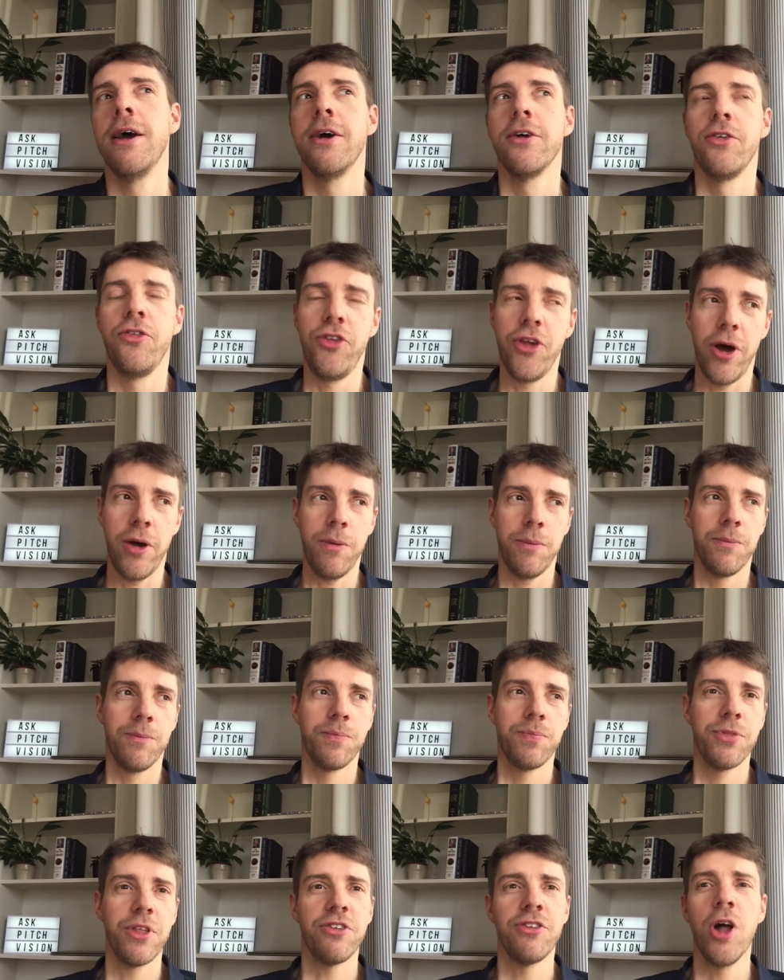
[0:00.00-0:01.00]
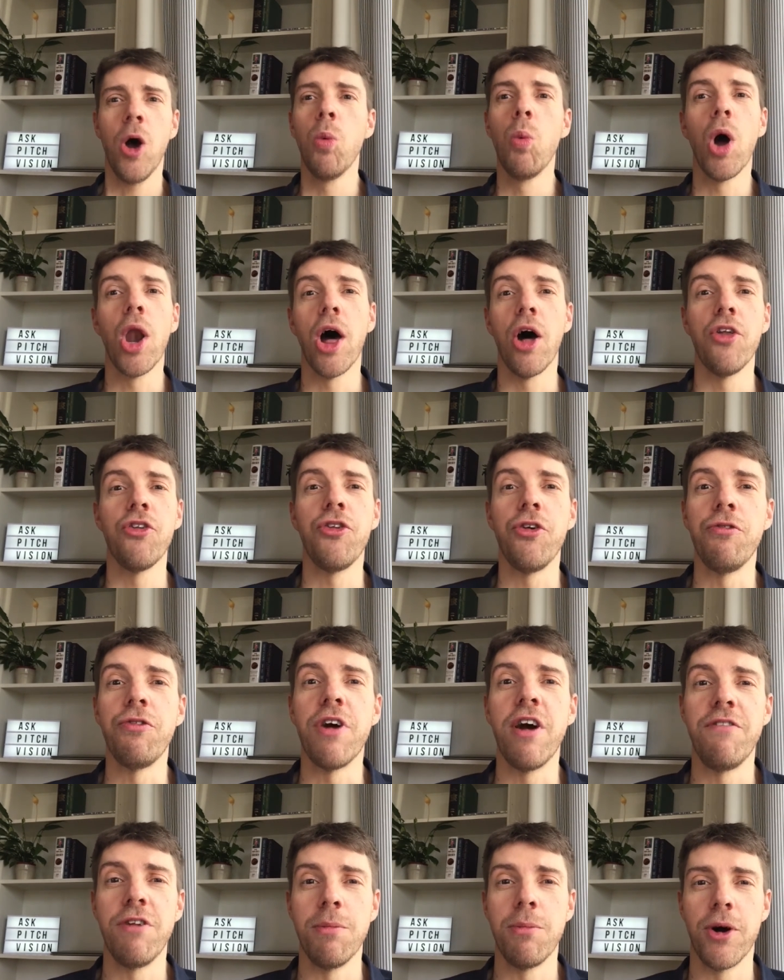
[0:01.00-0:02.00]
So there's no one answer for
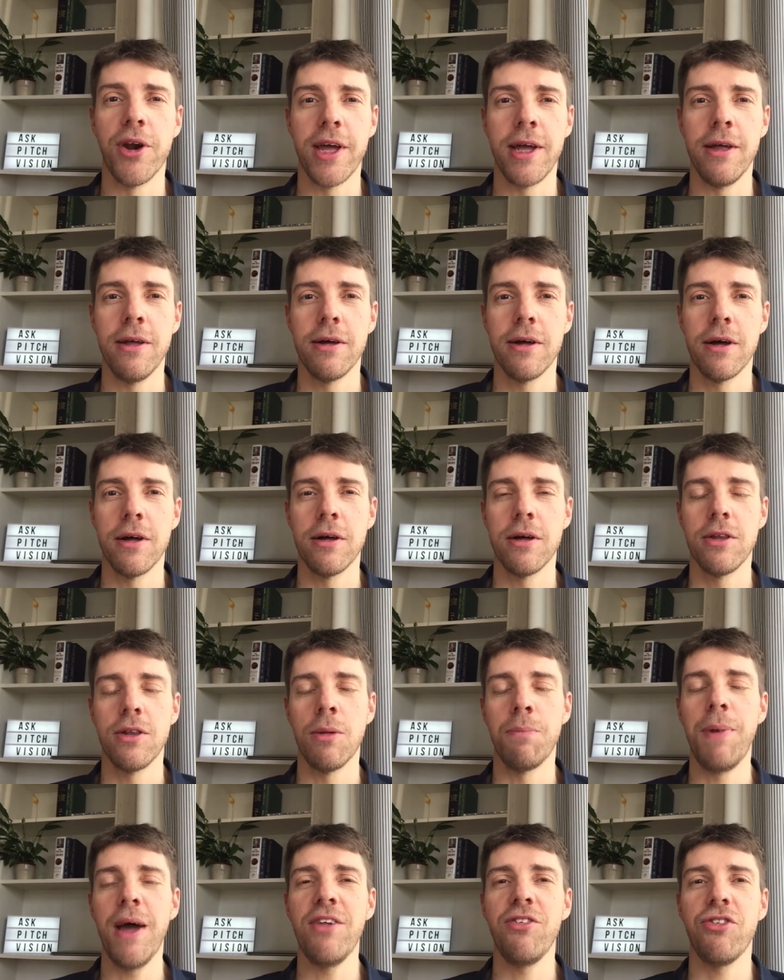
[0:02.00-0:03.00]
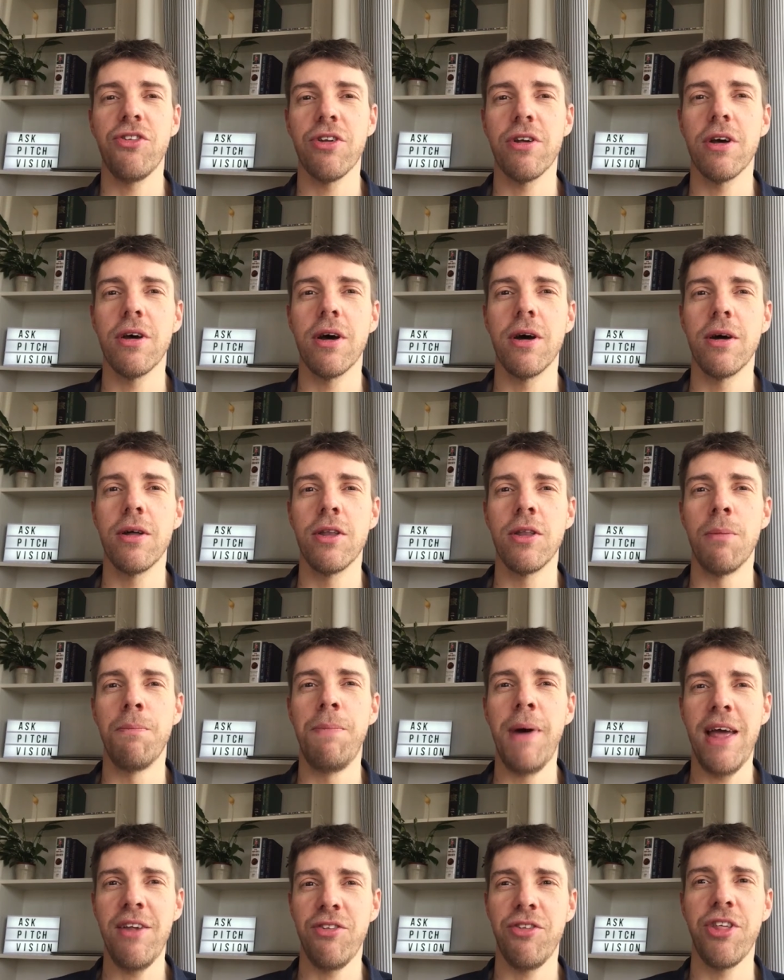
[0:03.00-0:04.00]
everybody. The best
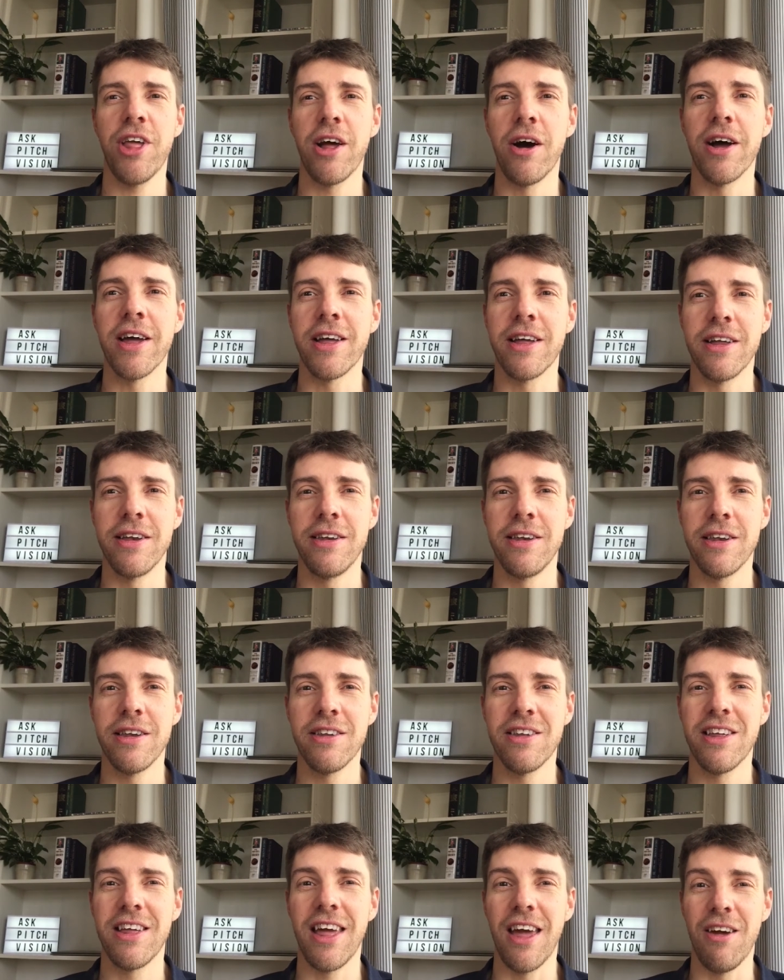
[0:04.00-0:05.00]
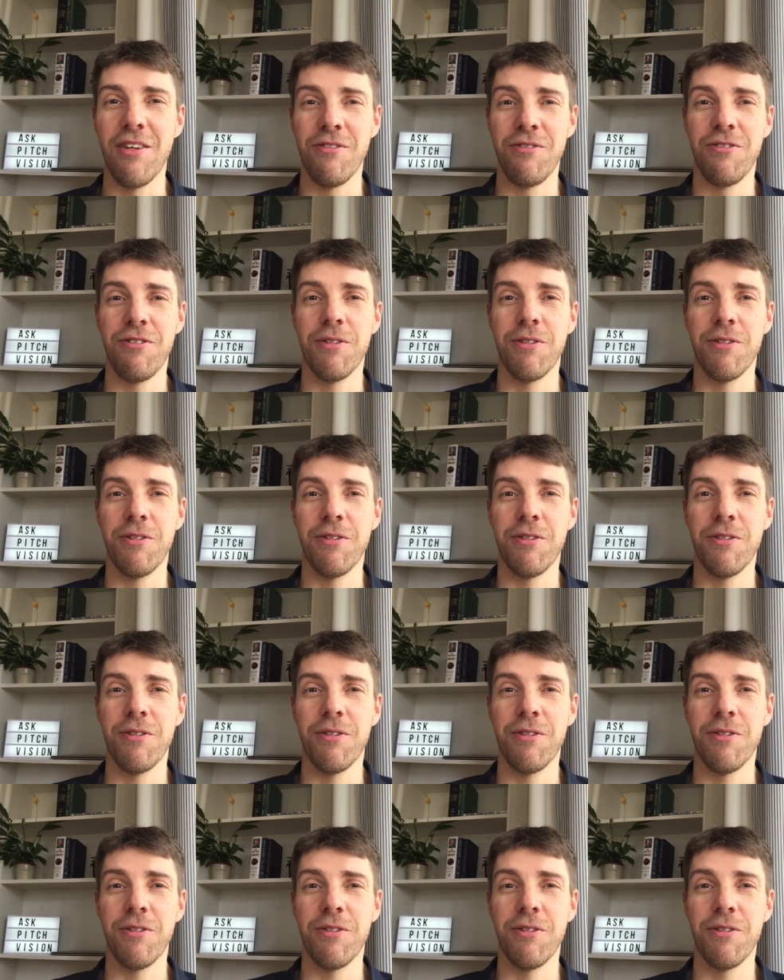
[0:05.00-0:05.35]
thing I can give